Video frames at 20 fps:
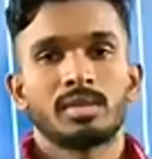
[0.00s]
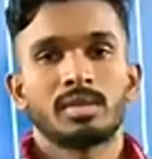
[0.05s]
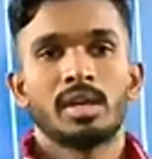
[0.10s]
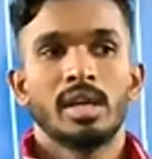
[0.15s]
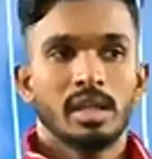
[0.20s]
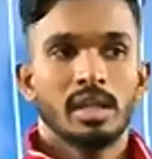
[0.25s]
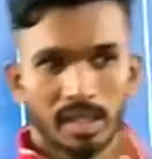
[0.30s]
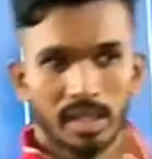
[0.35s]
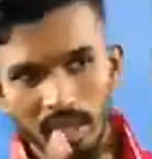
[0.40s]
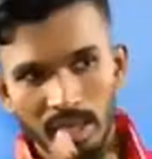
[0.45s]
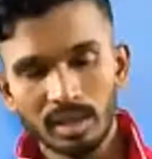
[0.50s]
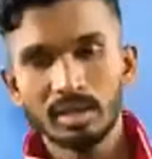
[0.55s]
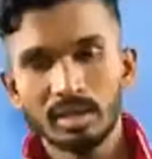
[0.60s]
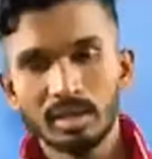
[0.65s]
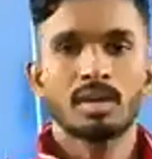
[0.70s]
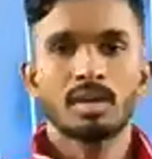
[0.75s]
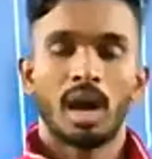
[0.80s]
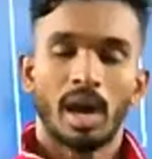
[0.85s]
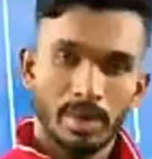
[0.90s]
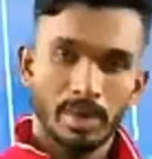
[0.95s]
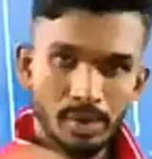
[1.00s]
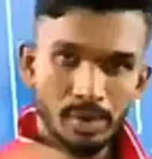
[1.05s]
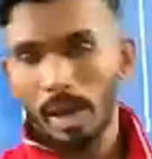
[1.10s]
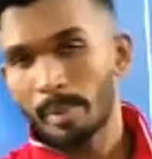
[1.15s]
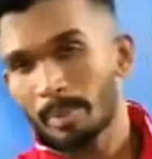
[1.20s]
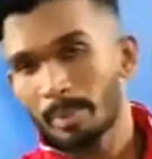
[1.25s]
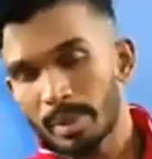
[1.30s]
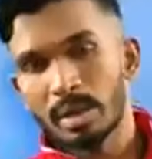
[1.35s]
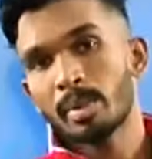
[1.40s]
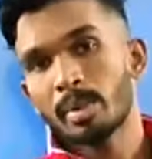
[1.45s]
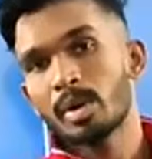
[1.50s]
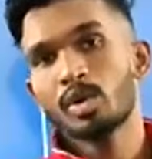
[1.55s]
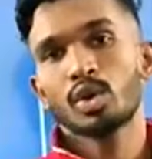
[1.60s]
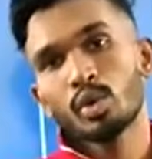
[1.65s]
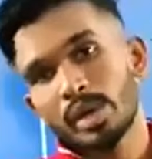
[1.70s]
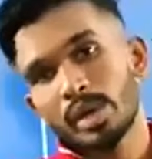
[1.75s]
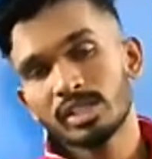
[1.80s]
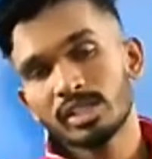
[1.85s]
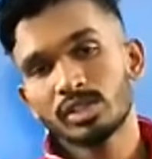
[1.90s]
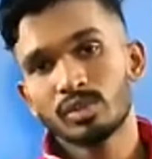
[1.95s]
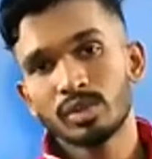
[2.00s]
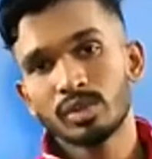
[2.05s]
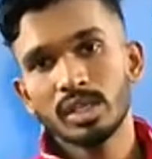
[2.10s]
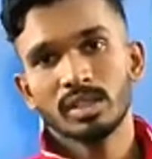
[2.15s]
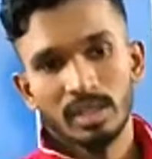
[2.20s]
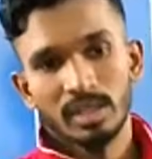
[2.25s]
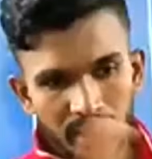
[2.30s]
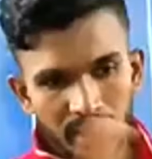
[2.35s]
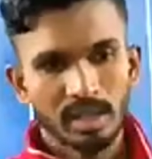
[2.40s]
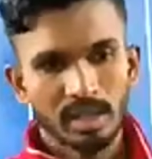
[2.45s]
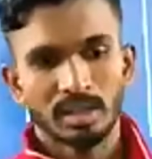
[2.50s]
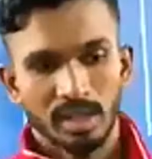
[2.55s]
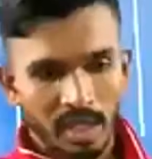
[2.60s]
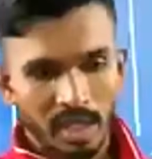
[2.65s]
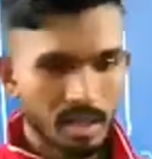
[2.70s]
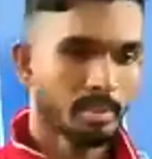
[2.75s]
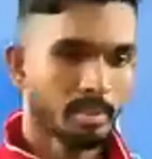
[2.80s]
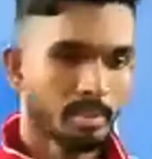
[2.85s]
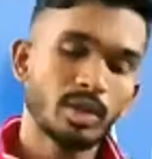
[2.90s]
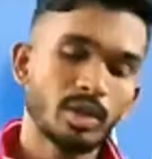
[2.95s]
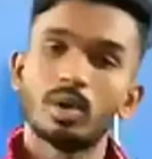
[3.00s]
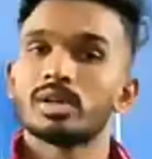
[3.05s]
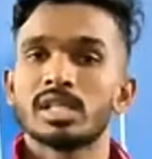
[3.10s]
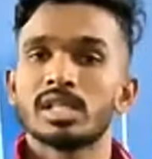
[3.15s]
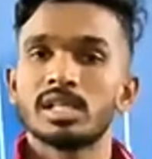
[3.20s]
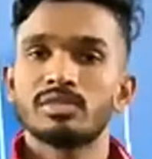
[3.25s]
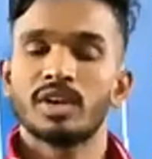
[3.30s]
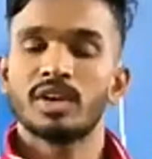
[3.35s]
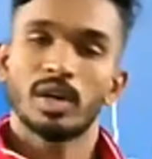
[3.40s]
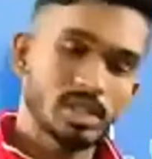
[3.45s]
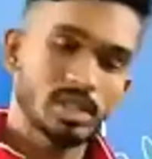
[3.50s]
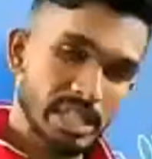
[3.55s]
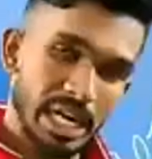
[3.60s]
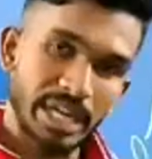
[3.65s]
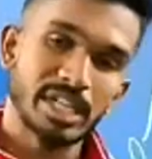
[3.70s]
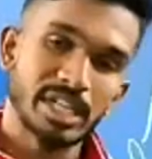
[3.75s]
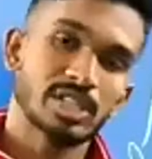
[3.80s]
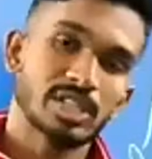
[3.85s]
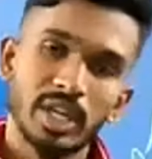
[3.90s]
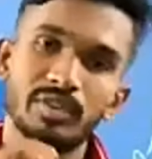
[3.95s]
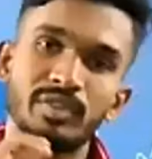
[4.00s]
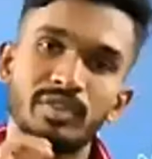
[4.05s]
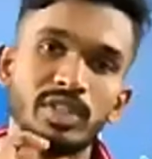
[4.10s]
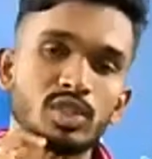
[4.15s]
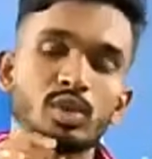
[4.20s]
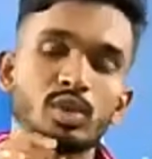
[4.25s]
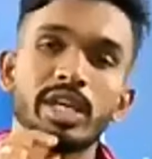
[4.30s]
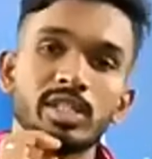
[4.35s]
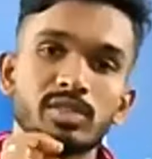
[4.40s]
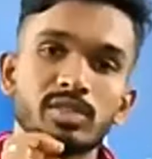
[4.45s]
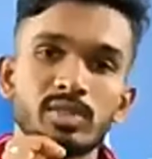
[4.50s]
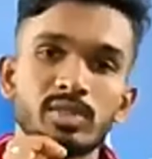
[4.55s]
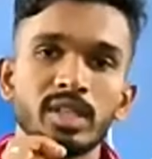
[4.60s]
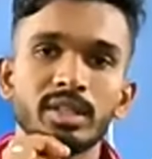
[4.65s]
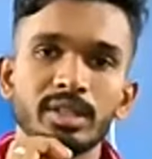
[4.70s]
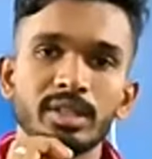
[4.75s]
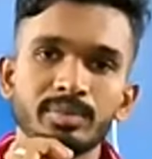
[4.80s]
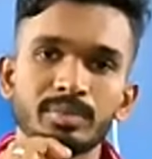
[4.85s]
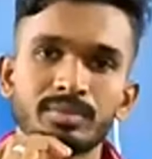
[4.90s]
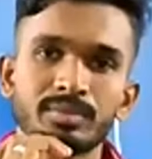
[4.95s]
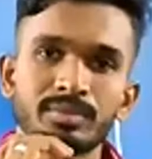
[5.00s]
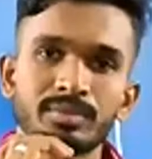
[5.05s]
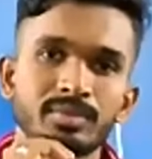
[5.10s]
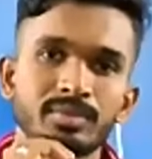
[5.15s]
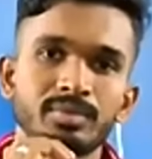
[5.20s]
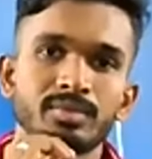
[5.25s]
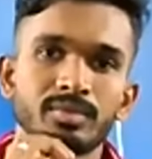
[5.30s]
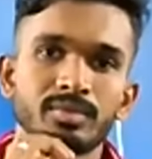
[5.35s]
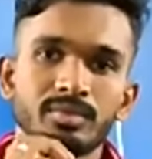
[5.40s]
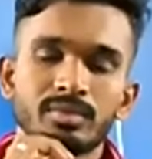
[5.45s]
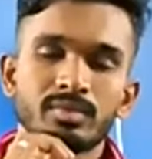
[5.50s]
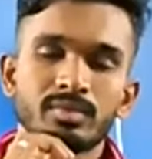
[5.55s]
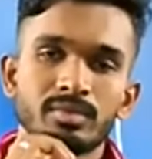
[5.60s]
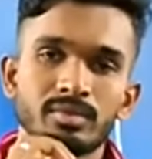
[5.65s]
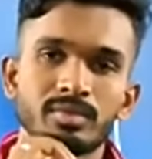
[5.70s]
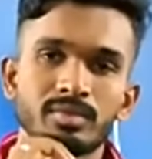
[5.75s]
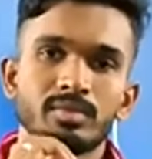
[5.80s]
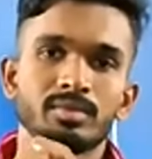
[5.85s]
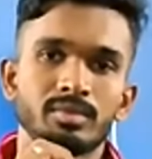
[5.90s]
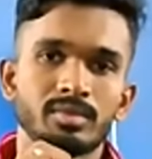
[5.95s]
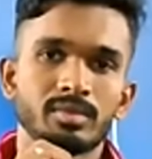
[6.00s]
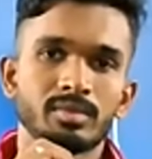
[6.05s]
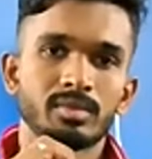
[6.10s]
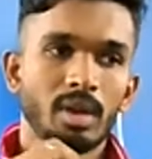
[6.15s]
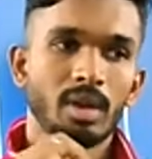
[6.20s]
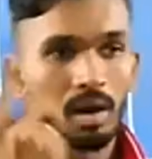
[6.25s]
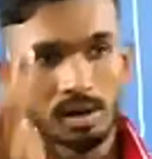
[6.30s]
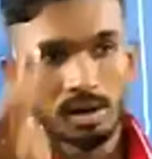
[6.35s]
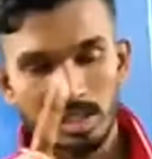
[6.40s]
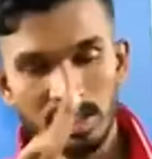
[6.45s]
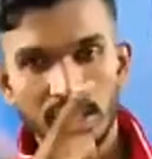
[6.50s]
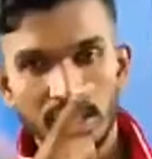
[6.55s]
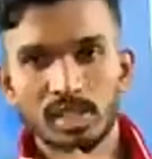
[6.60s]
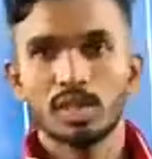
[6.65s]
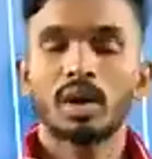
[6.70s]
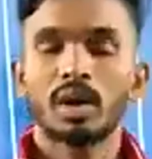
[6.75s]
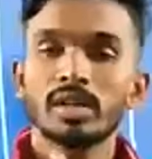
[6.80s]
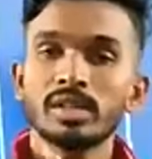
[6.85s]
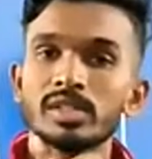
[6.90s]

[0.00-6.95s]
Think, are you happy about today's work? Think by yourself. Are you satisfied with today's work? Answer is yours.